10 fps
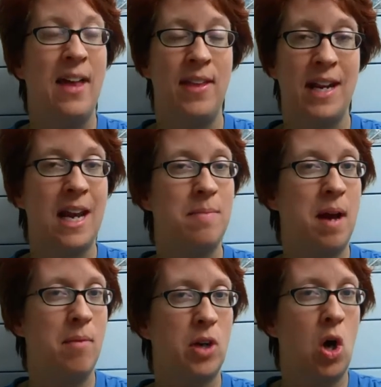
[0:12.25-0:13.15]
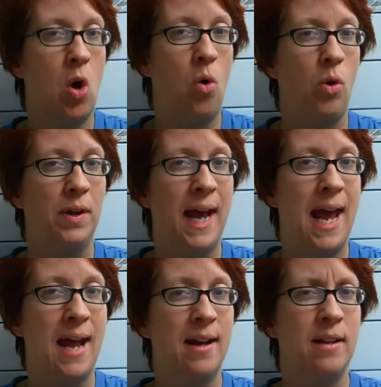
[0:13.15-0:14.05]
and then I came down with a cold,
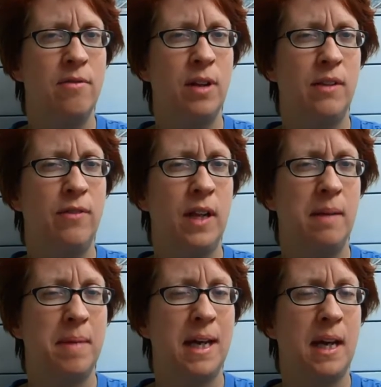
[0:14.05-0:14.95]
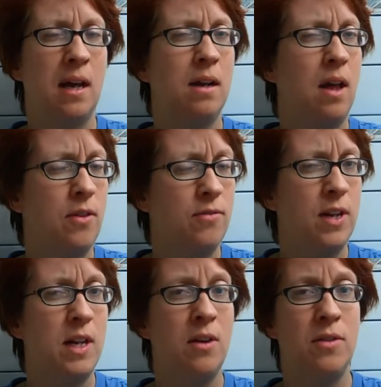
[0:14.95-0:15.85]
and I didn't really feel like making another
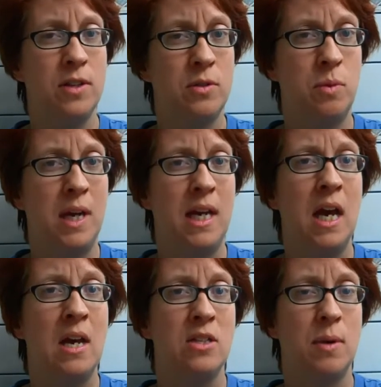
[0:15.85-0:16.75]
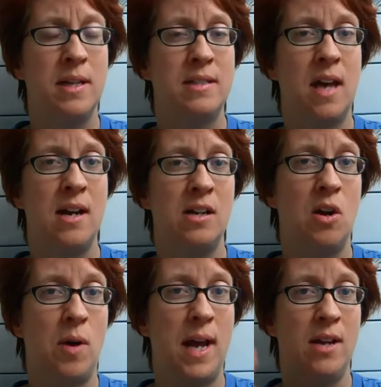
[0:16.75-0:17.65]
video this week, so I decided to
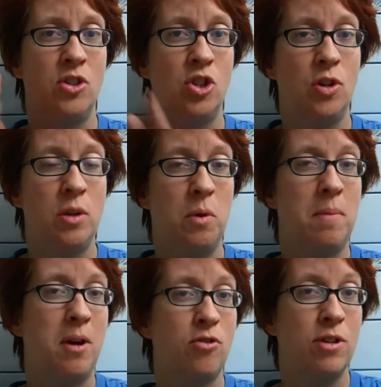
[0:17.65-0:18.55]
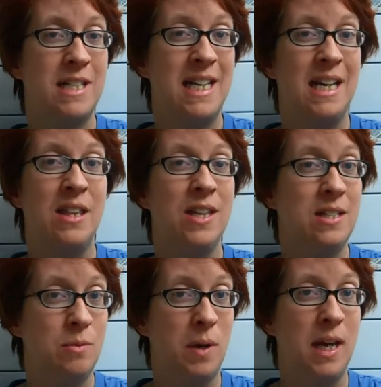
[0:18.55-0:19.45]
go ahead and show you the one about critique
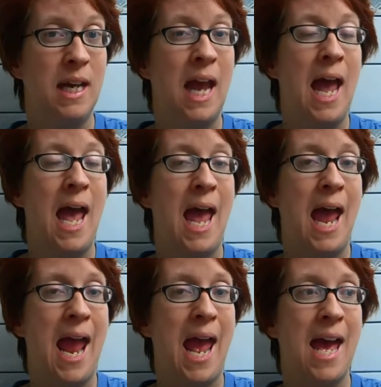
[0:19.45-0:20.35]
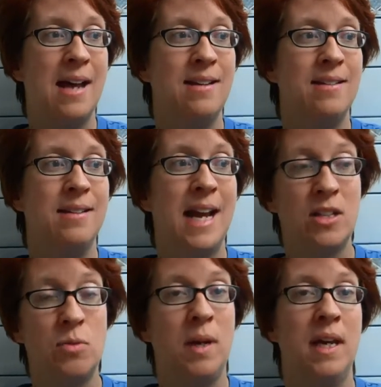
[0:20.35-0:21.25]
this week, and
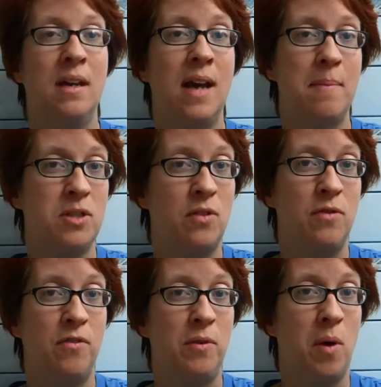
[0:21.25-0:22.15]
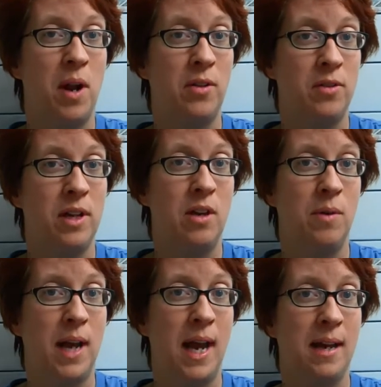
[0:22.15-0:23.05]
next week, episode fifty-one, I'll do the
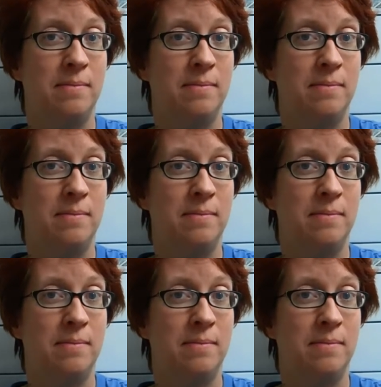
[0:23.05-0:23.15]
Q and A.